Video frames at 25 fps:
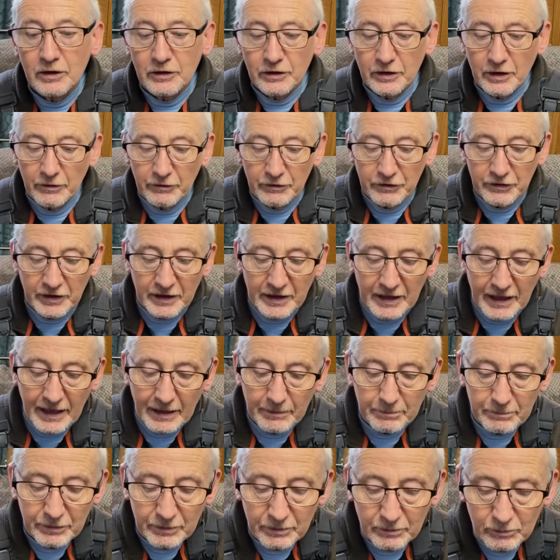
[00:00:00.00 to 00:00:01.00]
there is a
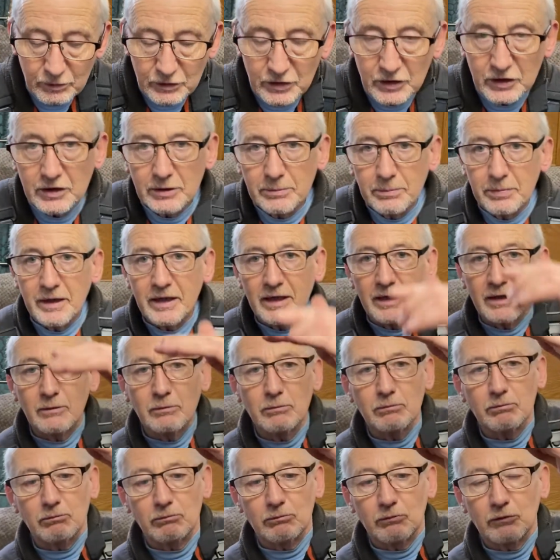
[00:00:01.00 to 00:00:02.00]
gap which is
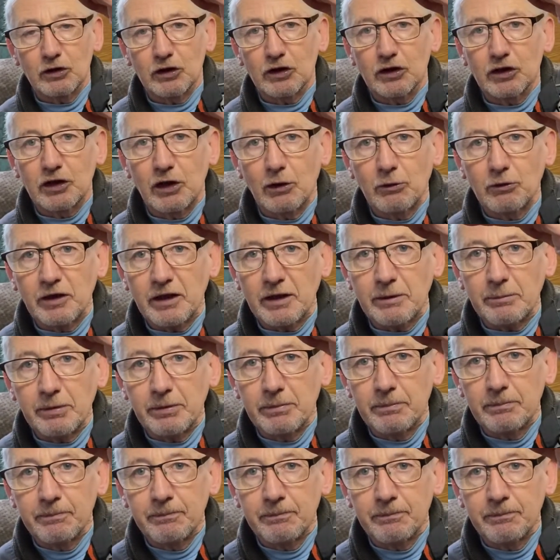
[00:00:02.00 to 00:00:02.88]
about so deep.